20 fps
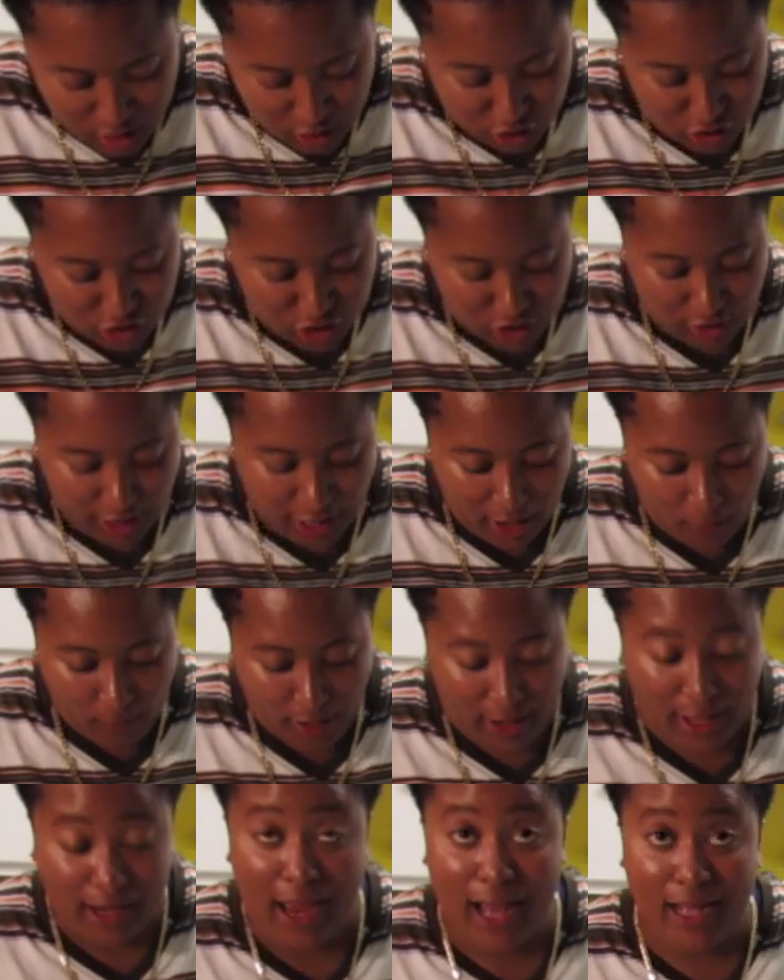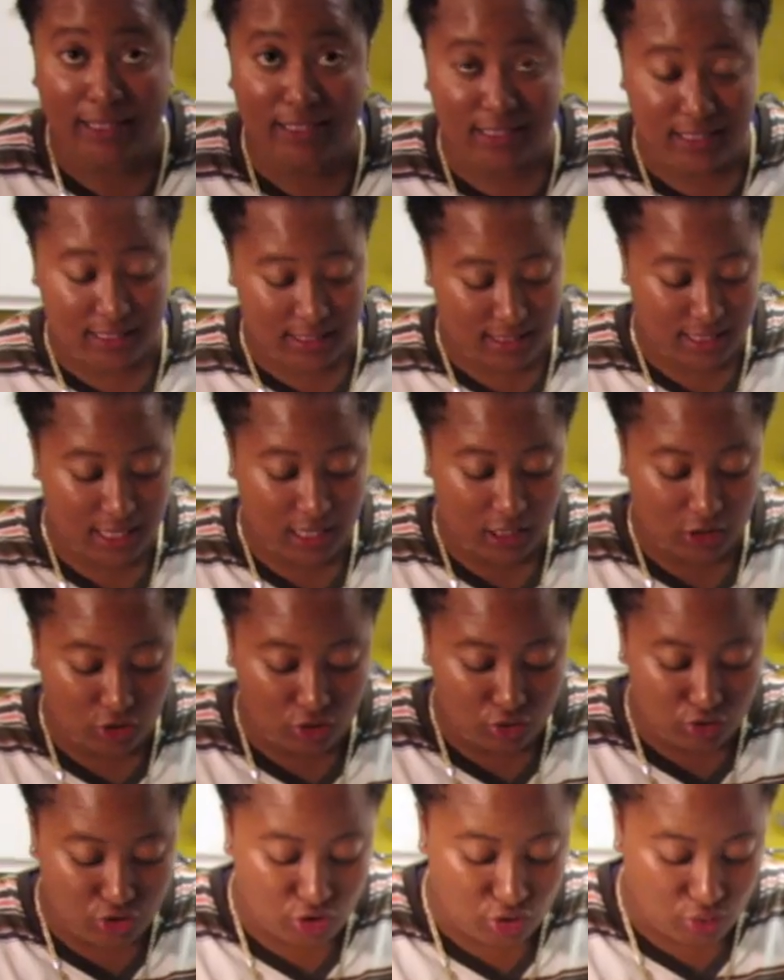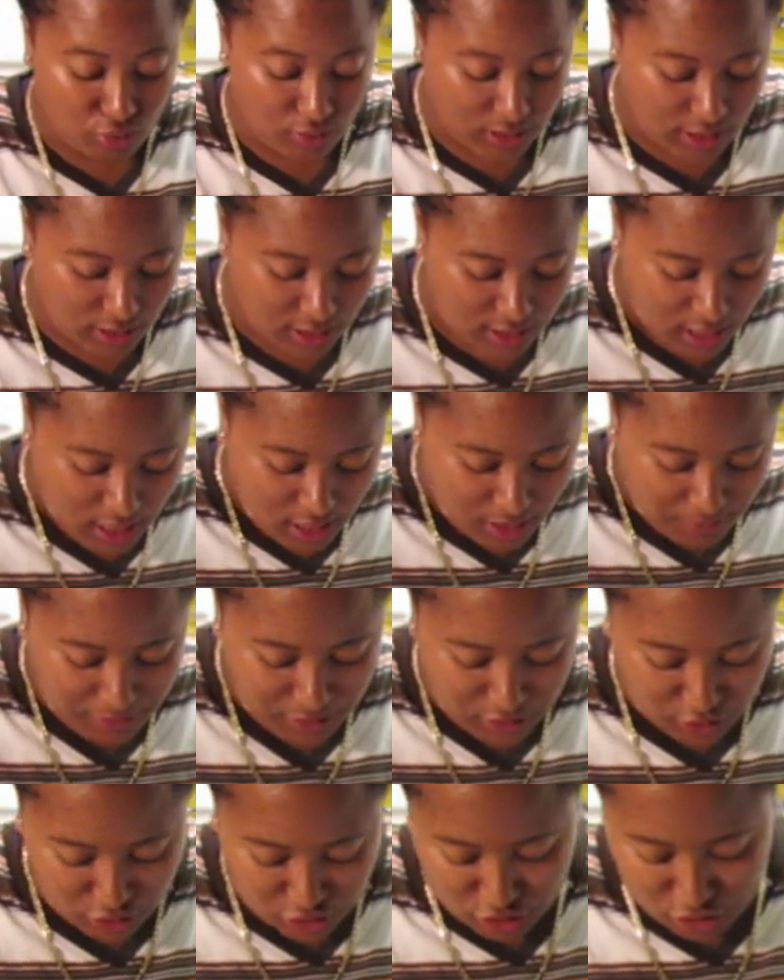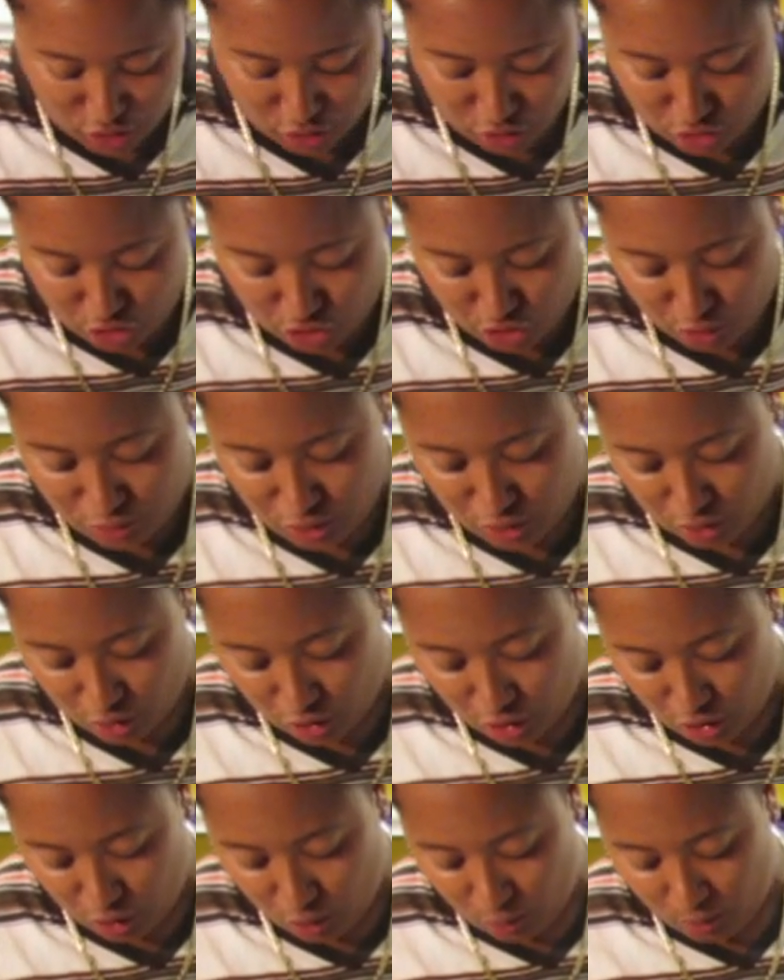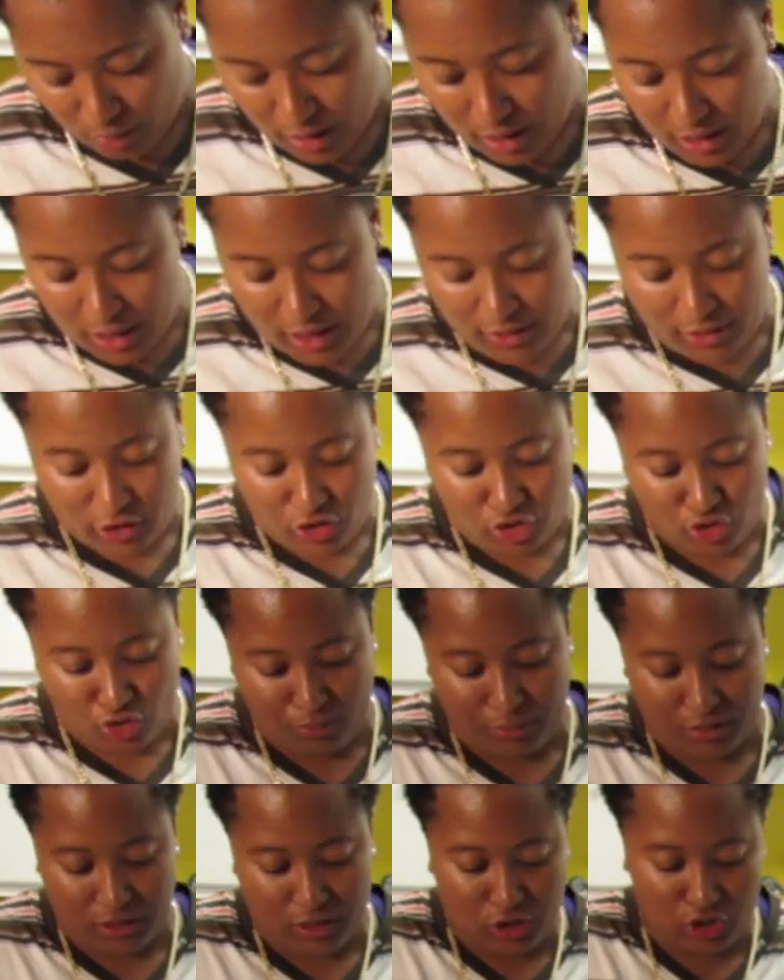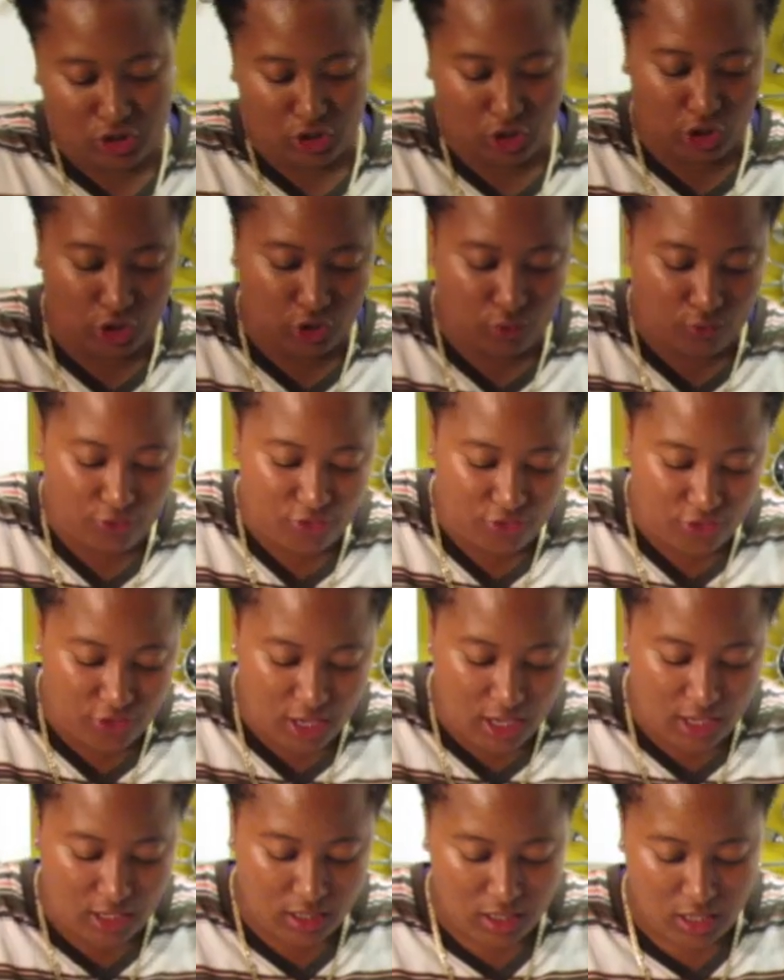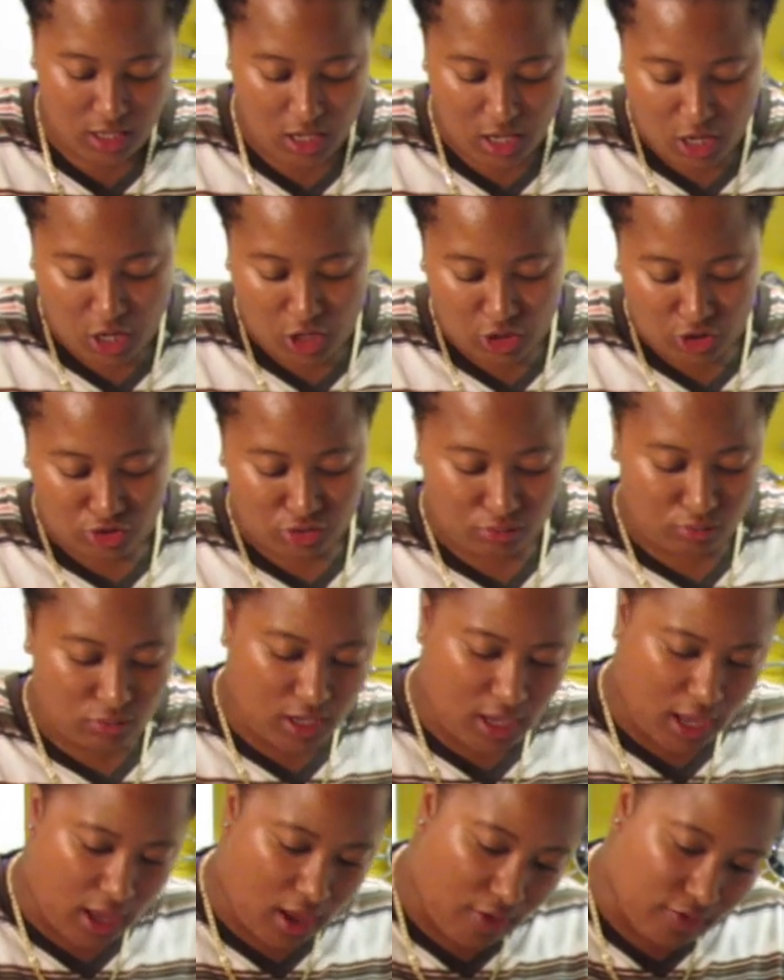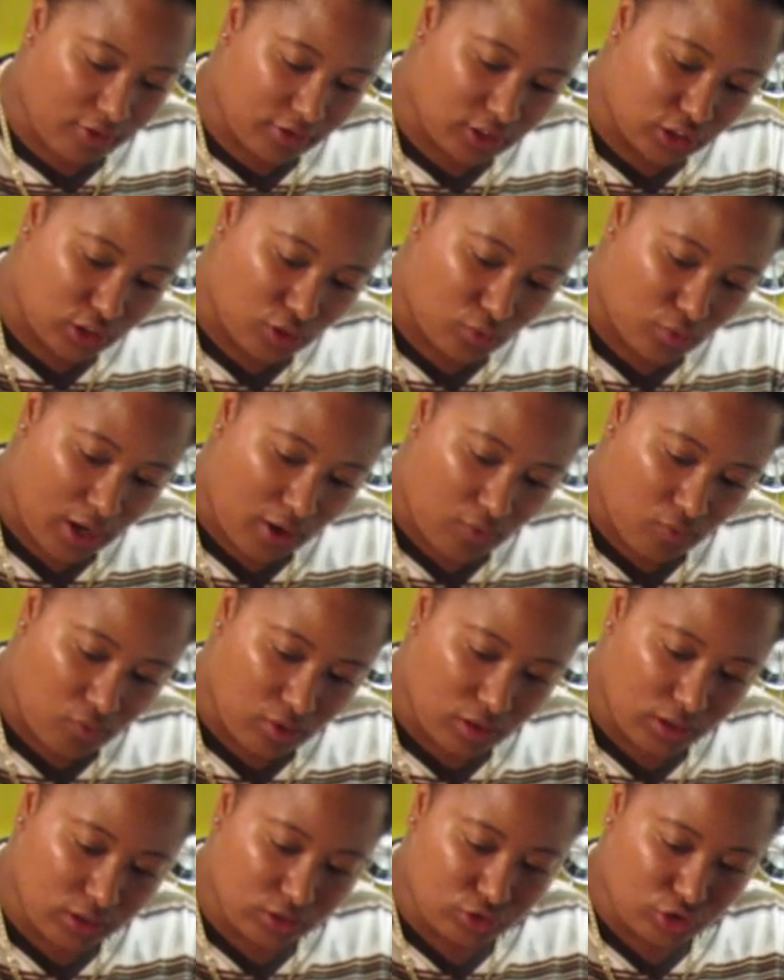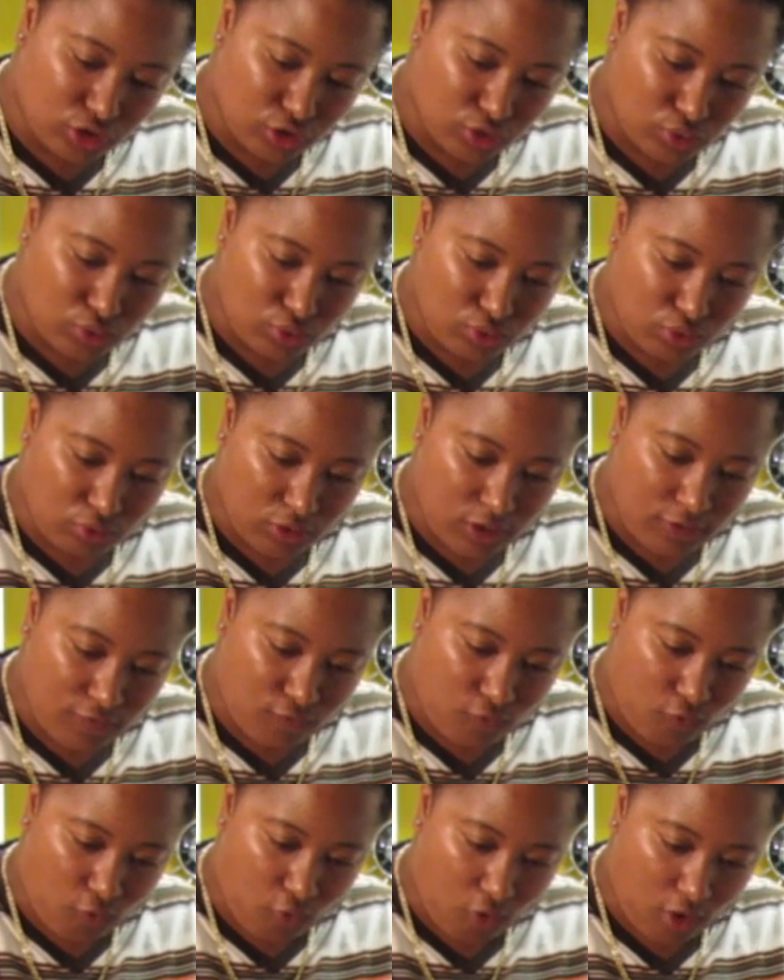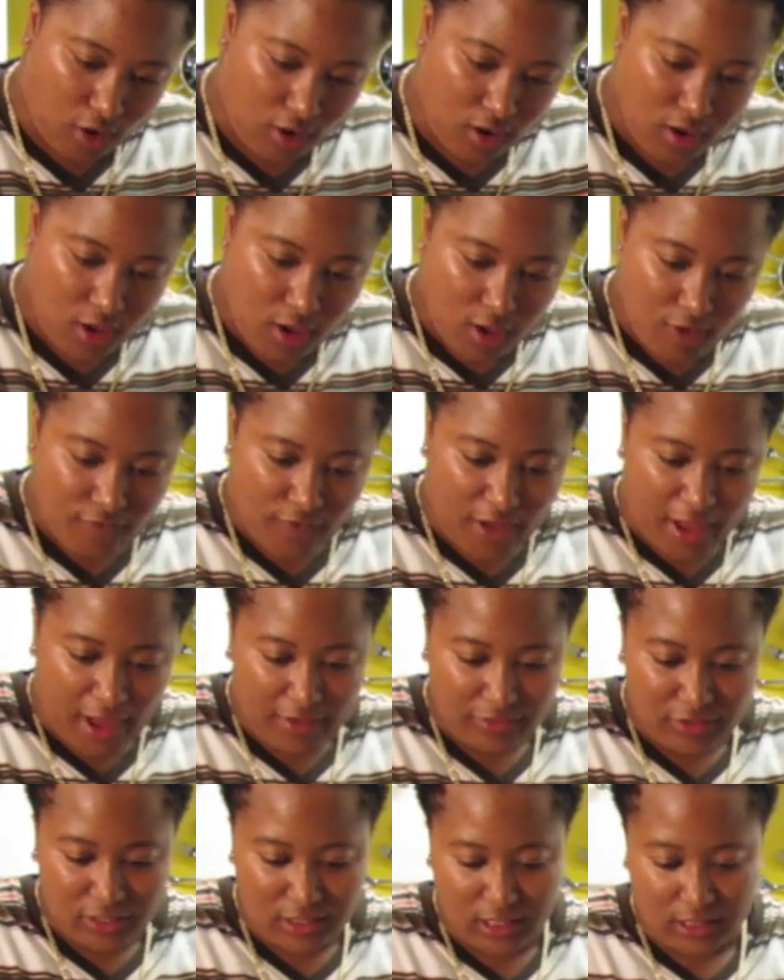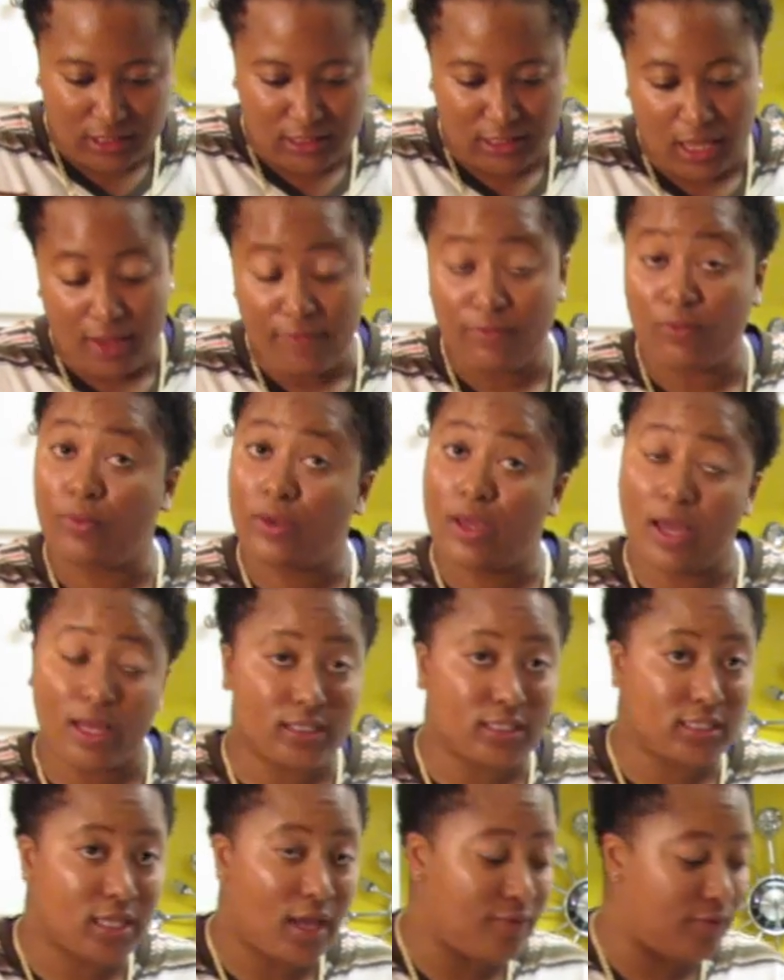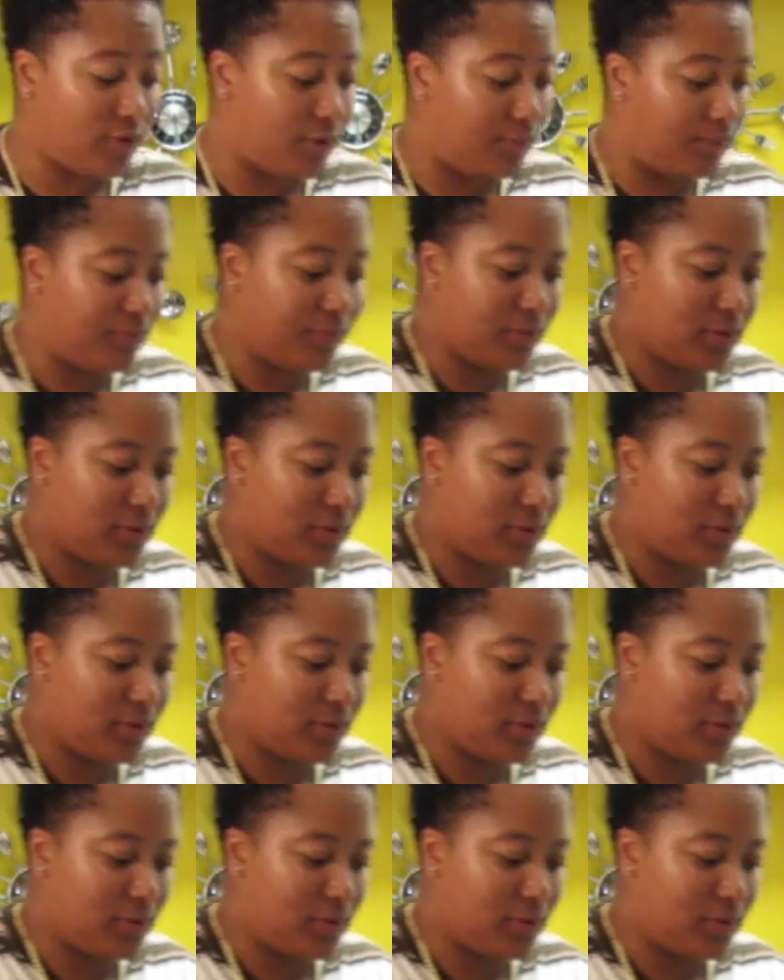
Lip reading: So that way it adds the thickener to it because, you know, soups are a little runny. This soup is just a little thick. So we have, let's see, we have 1, 2, 3, 4, 5, 6, 7. We got 7.